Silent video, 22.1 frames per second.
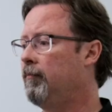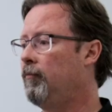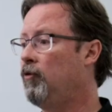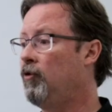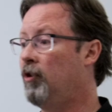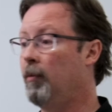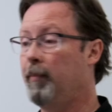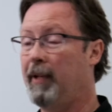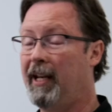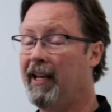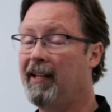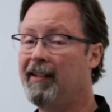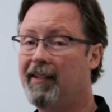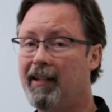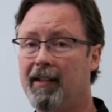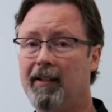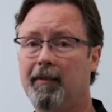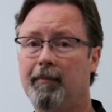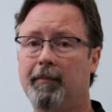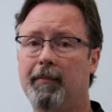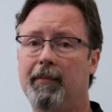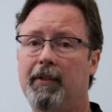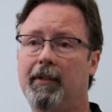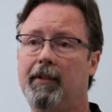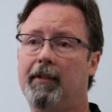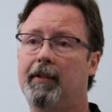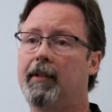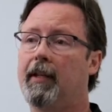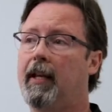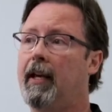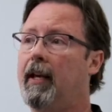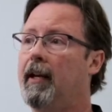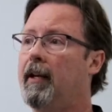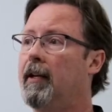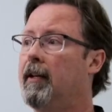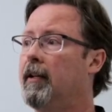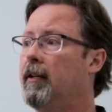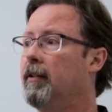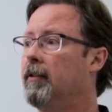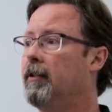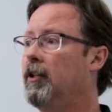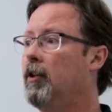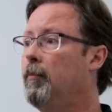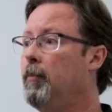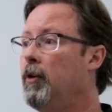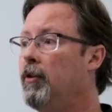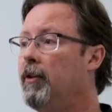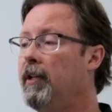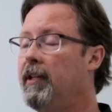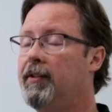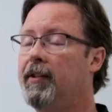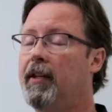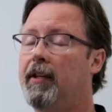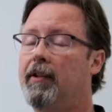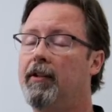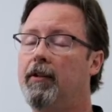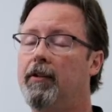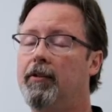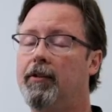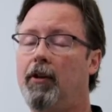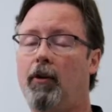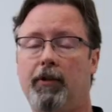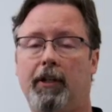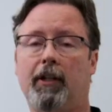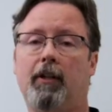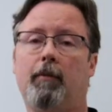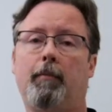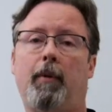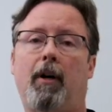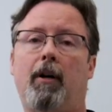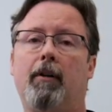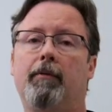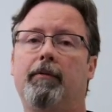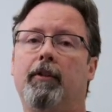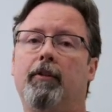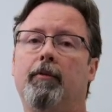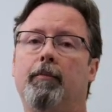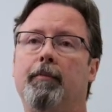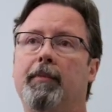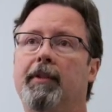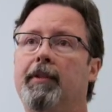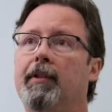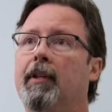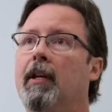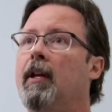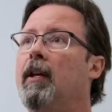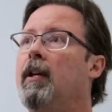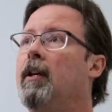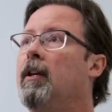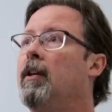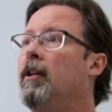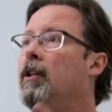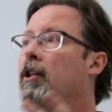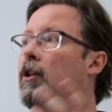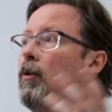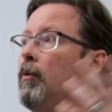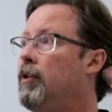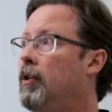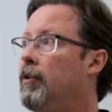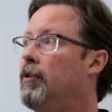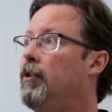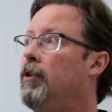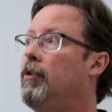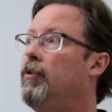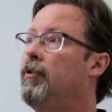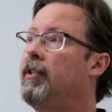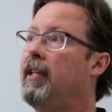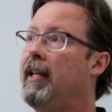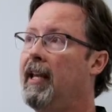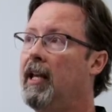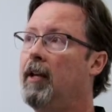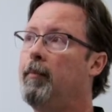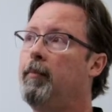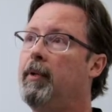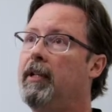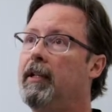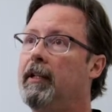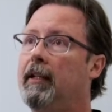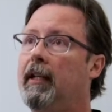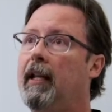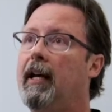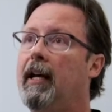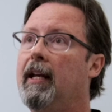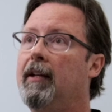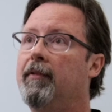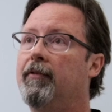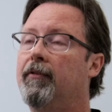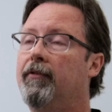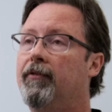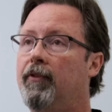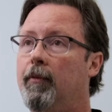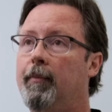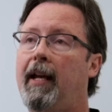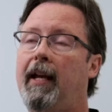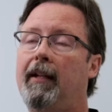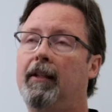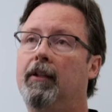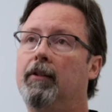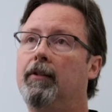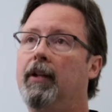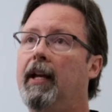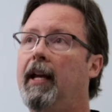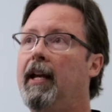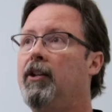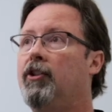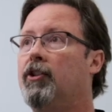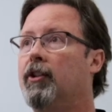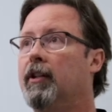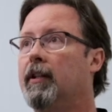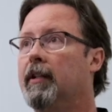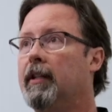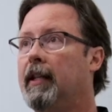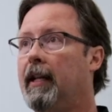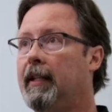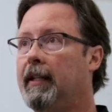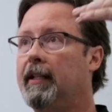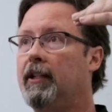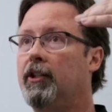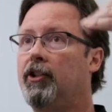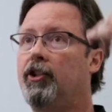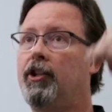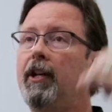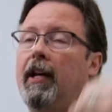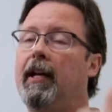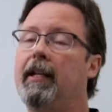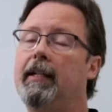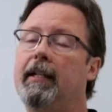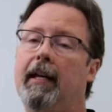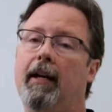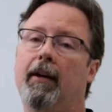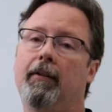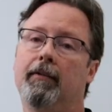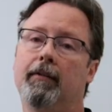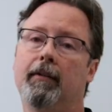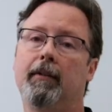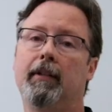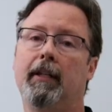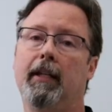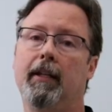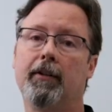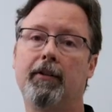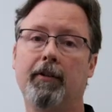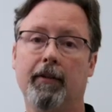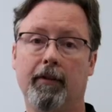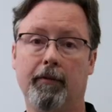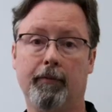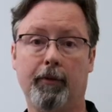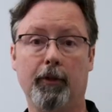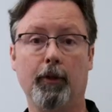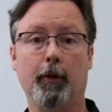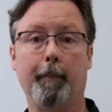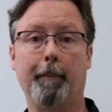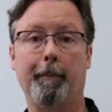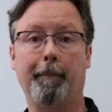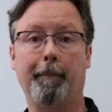gymnasiums, community centers, hotel ballrooms, you would just use the ambient light from that location and let it shine down into the room.